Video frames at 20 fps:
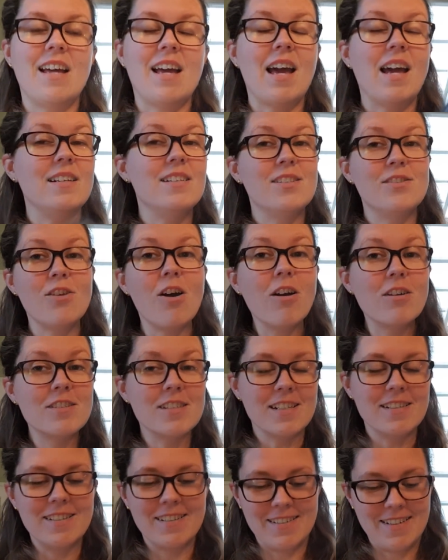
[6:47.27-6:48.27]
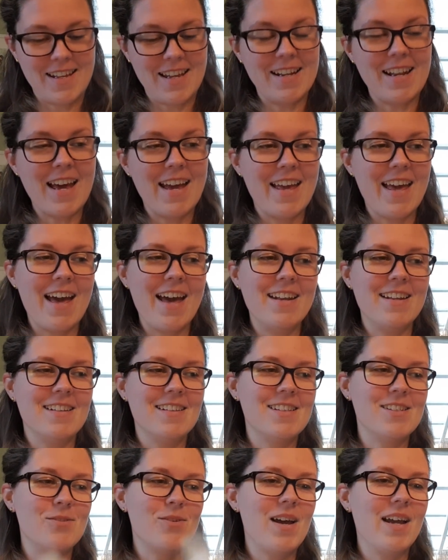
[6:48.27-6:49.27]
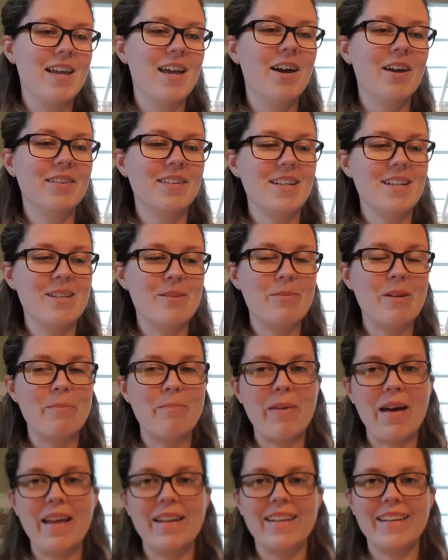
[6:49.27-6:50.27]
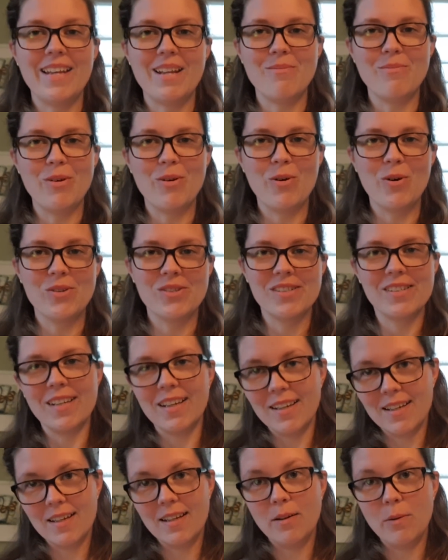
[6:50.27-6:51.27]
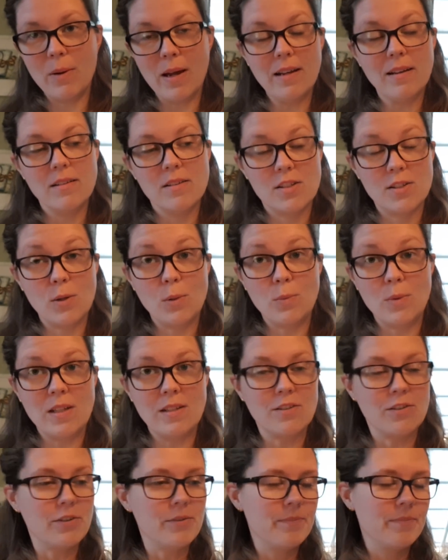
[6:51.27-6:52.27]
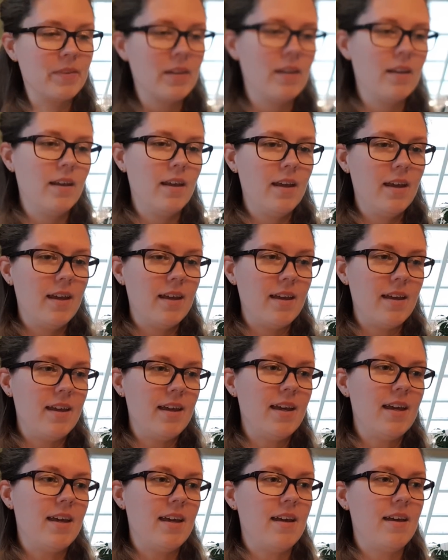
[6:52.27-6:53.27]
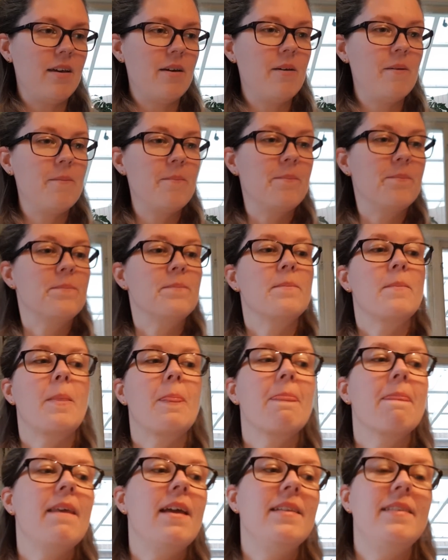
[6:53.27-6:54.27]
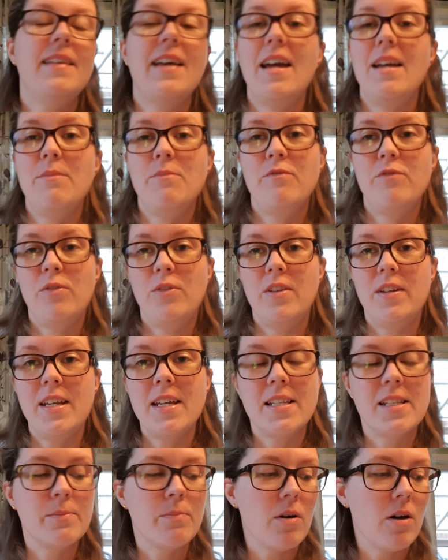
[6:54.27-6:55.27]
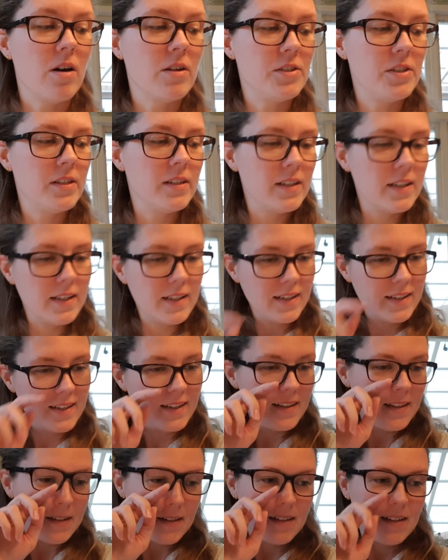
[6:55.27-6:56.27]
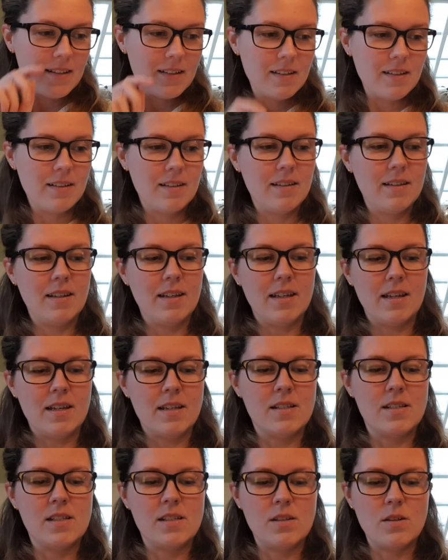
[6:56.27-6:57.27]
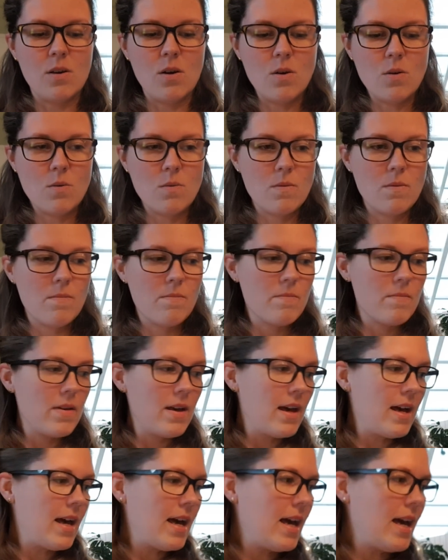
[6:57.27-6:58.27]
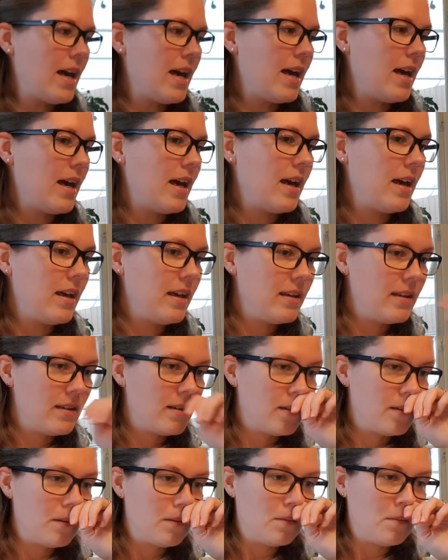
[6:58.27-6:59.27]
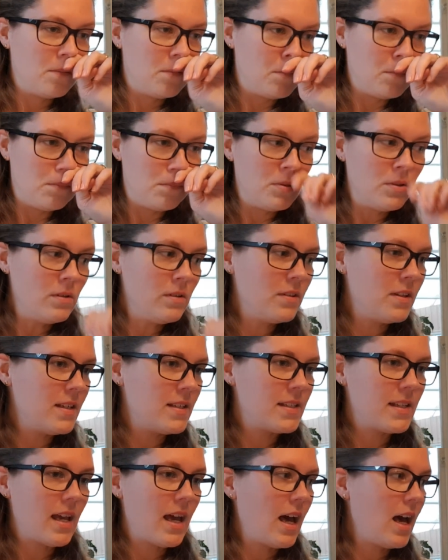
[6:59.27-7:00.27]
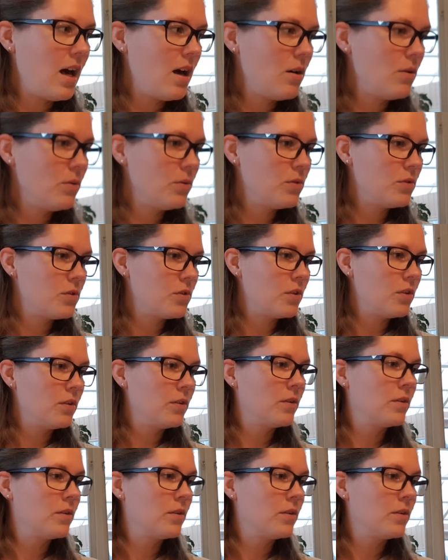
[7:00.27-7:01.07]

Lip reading: had started and I hadn't, so I got a little bit panicking because, well, soon winter and time for the next part. So I pulled this out